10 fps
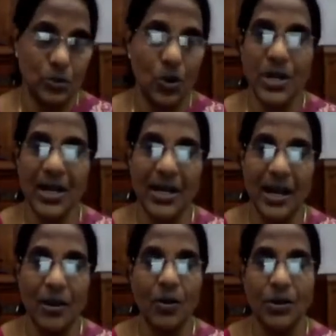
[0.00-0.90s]

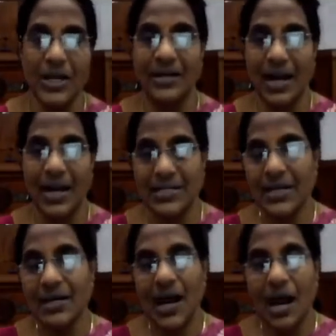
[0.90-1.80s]
Okay, right.
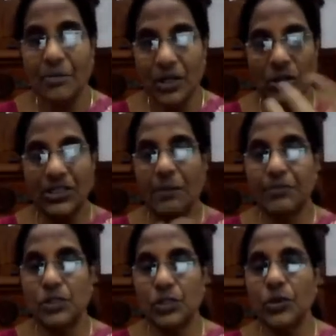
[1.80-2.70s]
I mean, not
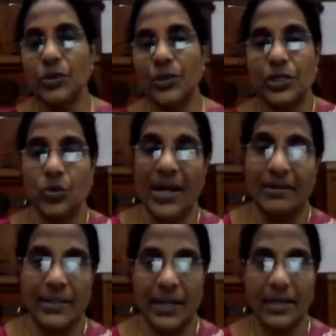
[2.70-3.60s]
chapter 2, unit 2
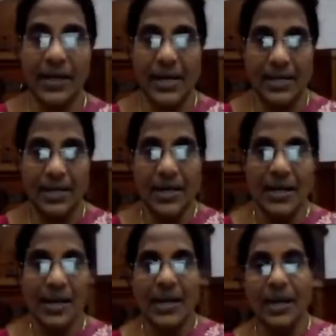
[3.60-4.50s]
and 3, right.
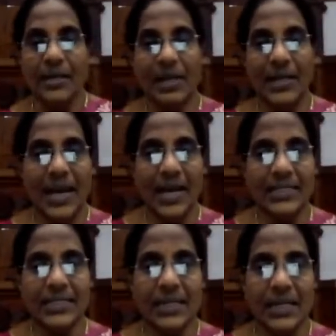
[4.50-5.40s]
The
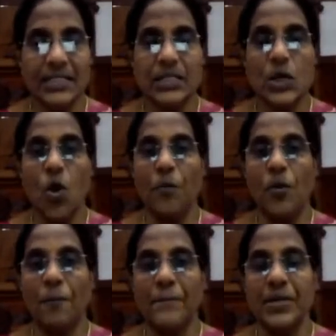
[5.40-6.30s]
nature and scope
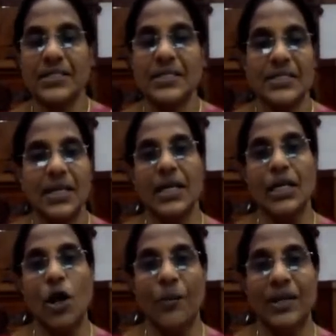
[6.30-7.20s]
of business
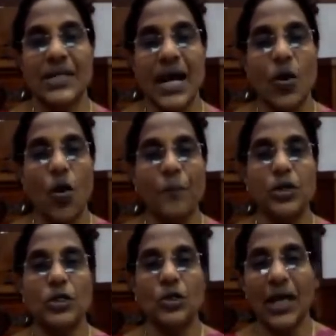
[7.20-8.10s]
economics. I hope
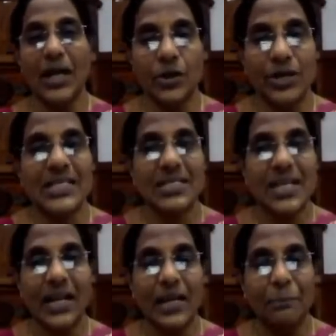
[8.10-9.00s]
you know that you are
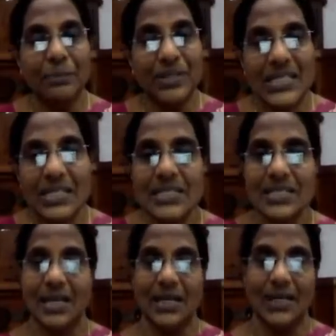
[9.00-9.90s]
studying
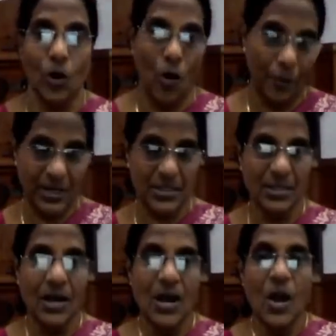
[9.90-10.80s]
business economics.
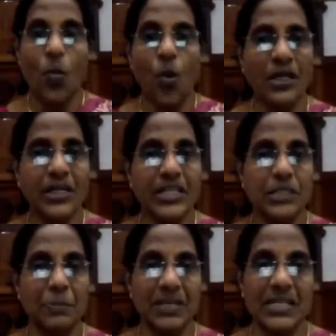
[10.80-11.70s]
What is
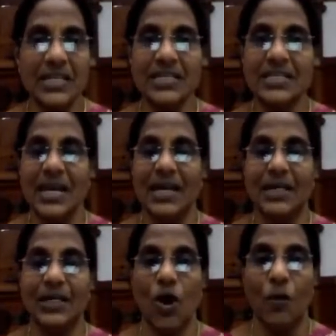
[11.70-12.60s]
business
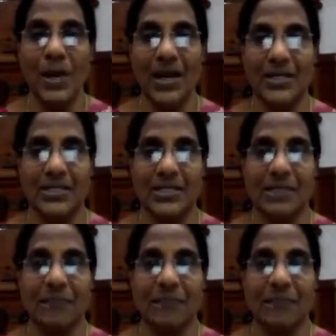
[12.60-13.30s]
economics?